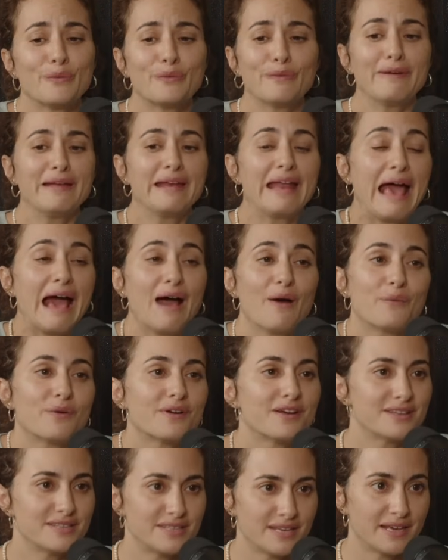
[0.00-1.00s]
an hour
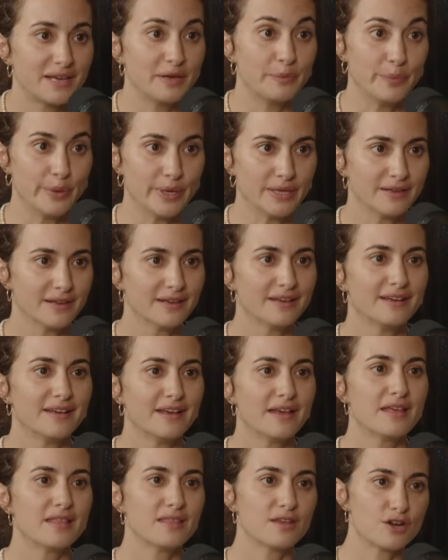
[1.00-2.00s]
a day, but
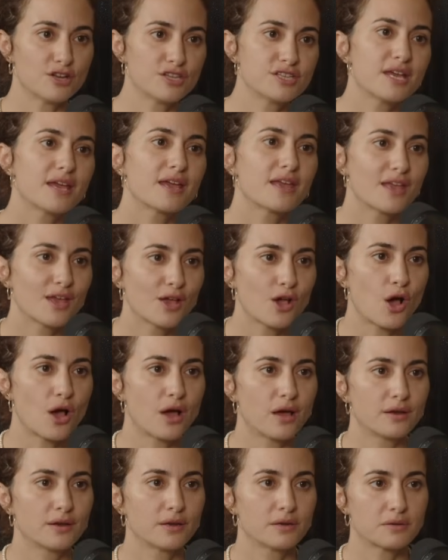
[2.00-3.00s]
they're taking
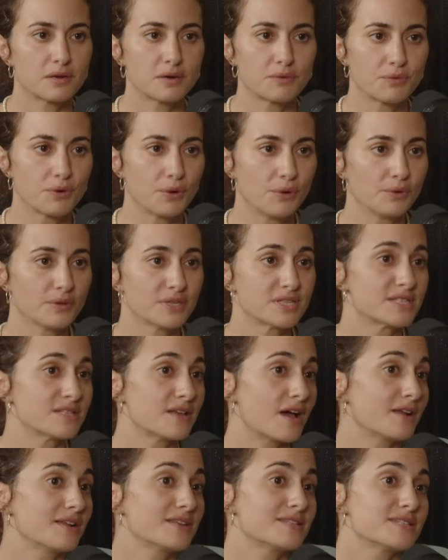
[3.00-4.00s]
on a role. It's
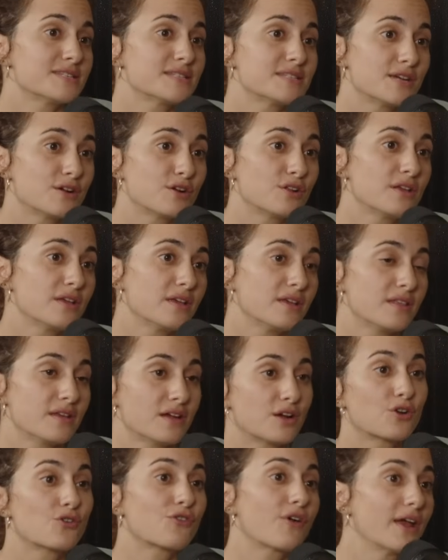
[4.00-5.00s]
not necessarily
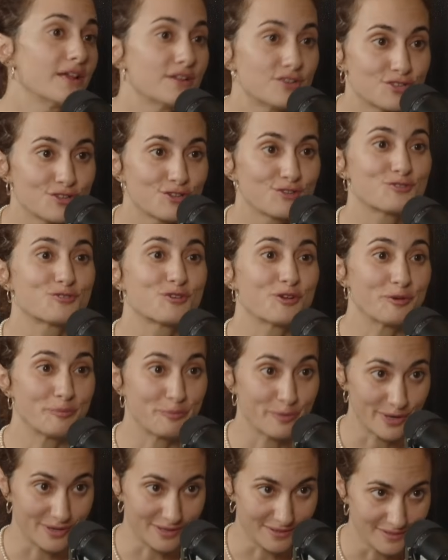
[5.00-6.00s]
their grandchildren,
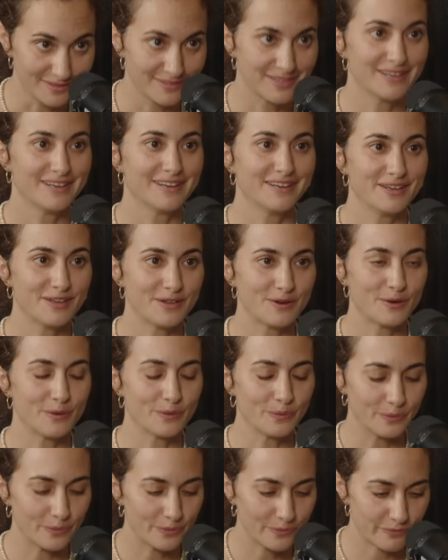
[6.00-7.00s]
but
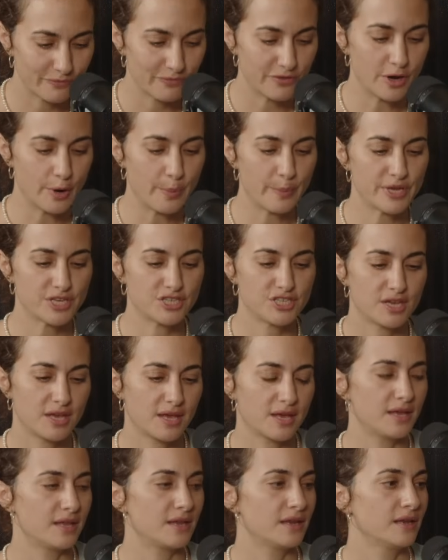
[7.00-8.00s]
they're pitching
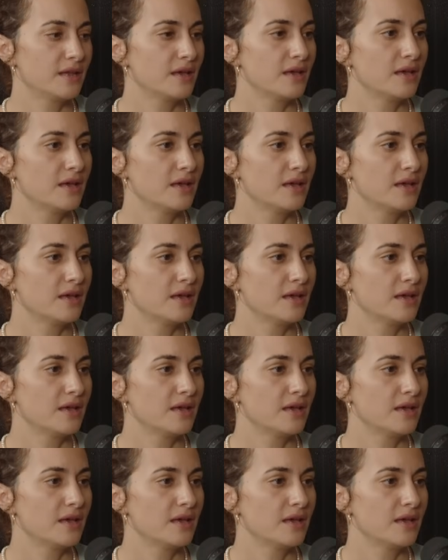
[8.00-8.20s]
in.